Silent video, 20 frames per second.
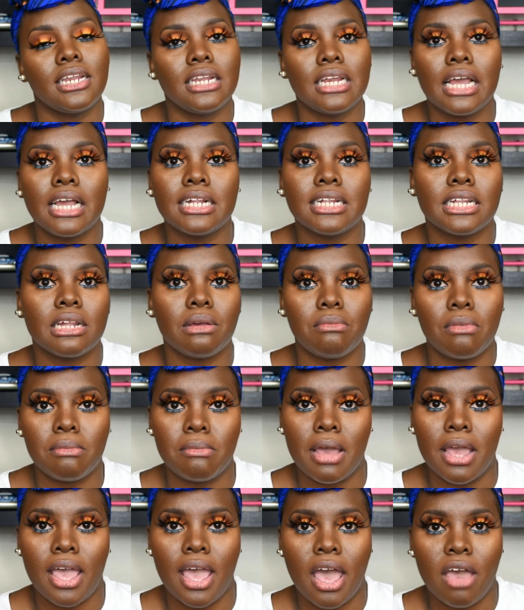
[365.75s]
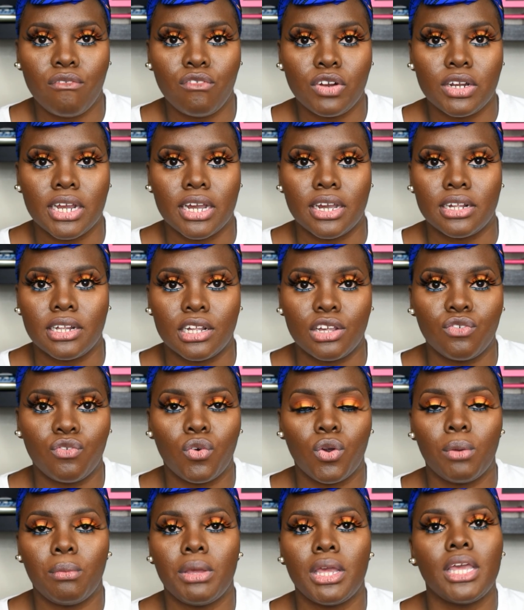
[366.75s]
does some of my advertising
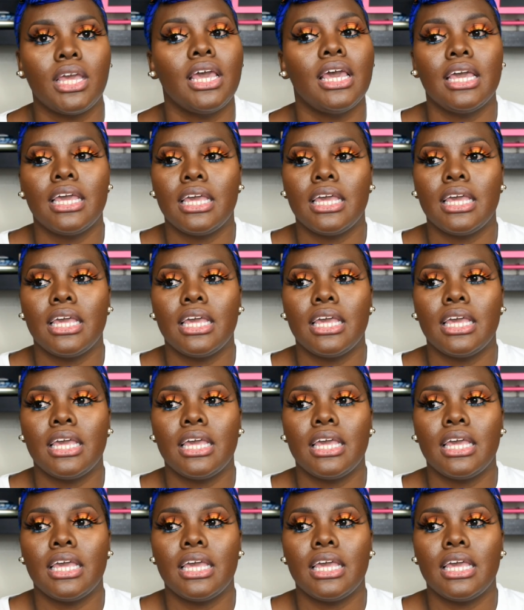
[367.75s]
for me.